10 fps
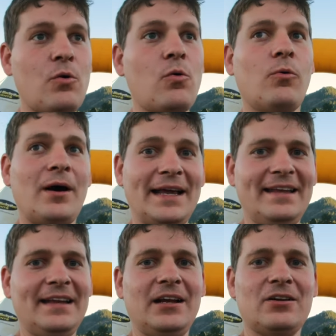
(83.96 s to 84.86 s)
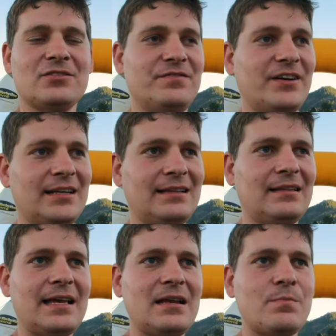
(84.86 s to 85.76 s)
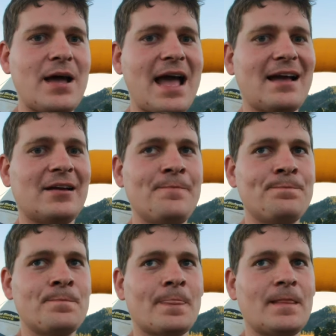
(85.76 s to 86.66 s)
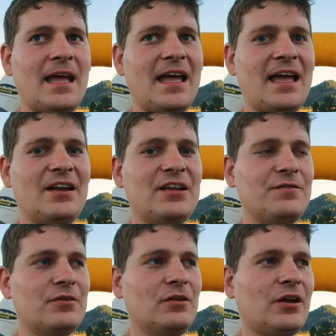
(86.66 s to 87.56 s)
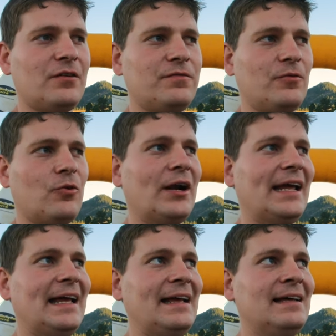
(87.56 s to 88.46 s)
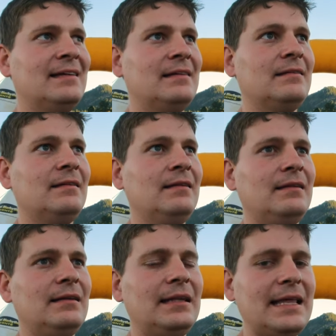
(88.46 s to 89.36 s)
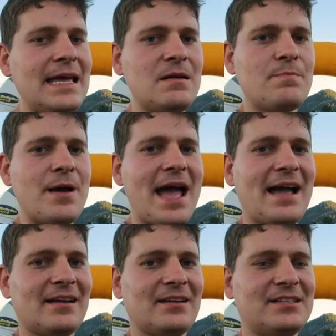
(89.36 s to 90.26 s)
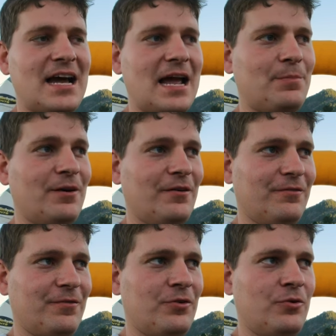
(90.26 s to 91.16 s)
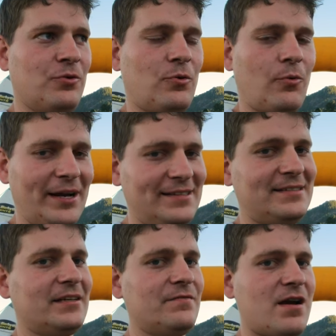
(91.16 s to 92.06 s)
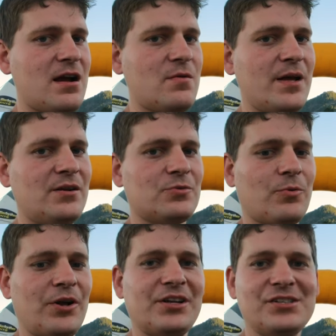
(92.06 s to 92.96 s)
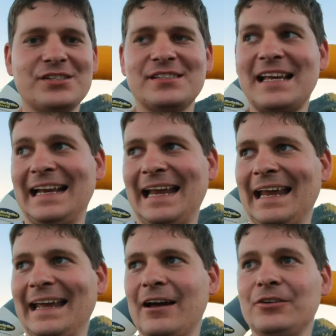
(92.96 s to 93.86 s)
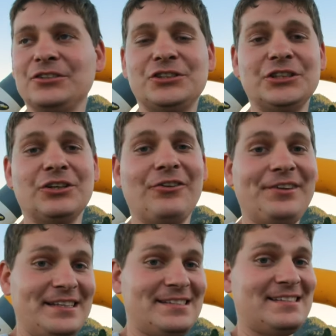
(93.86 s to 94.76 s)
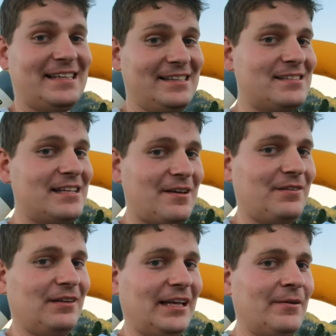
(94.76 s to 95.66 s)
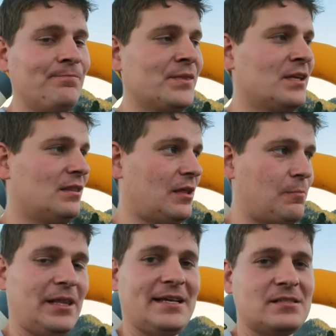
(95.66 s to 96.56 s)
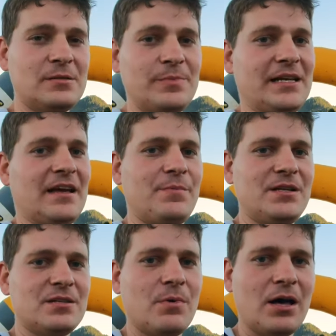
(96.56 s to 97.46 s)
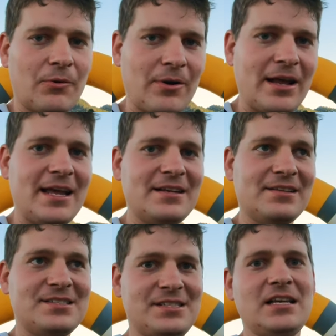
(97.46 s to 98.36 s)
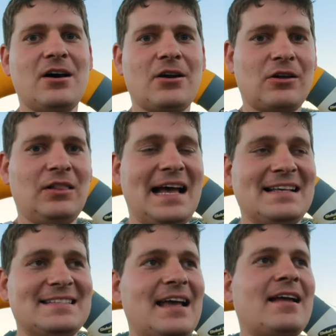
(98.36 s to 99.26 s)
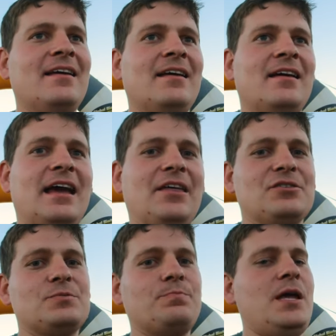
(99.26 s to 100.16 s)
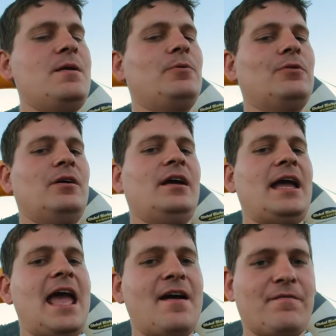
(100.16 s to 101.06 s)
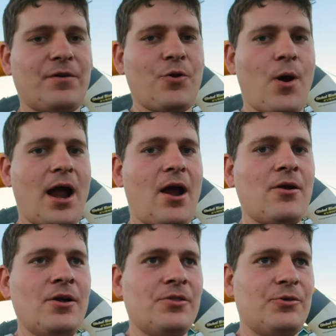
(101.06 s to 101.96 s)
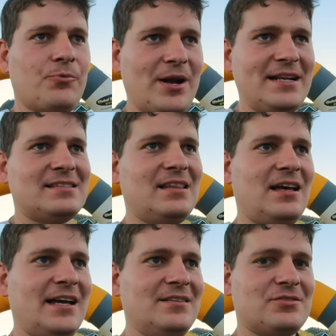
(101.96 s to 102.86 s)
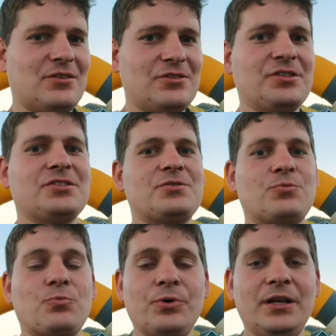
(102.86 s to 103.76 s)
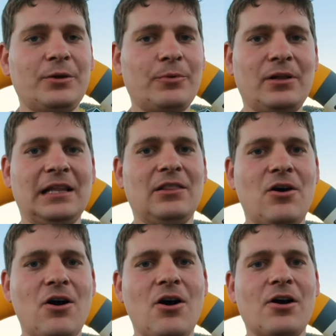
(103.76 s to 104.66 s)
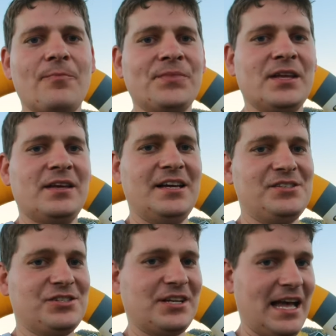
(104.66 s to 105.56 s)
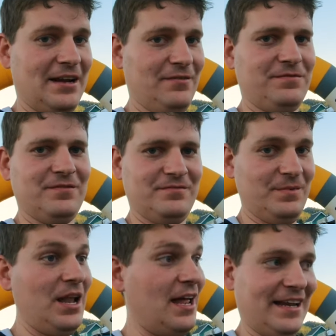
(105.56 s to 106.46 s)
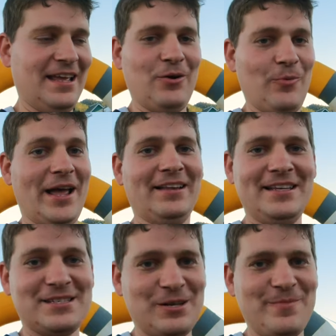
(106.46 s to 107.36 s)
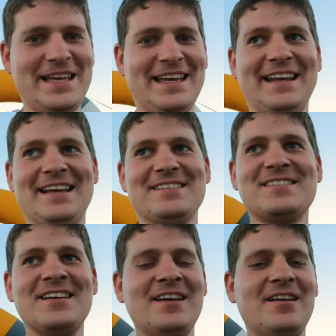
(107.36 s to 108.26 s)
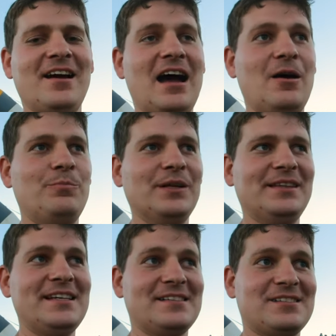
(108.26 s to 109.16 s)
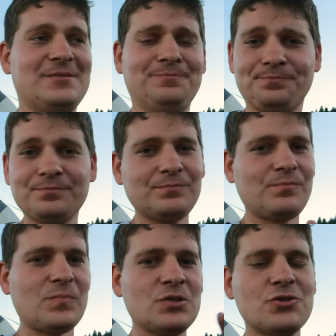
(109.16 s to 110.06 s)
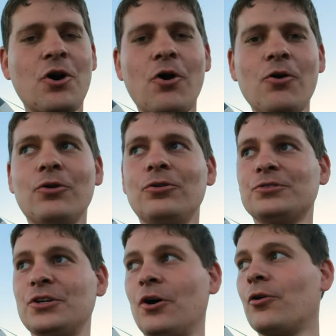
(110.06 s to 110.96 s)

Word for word: quiet here, it's very laid back, and if you're looking for a laid back type of racing environment where you can just kind of hang out and chill, this is definitely the place to be. I've been to Monterey to the Sea Otter Classic and there's people everywhere. The race lines are just really long. It's just kind of nutty in a way, at least to me it is, but this total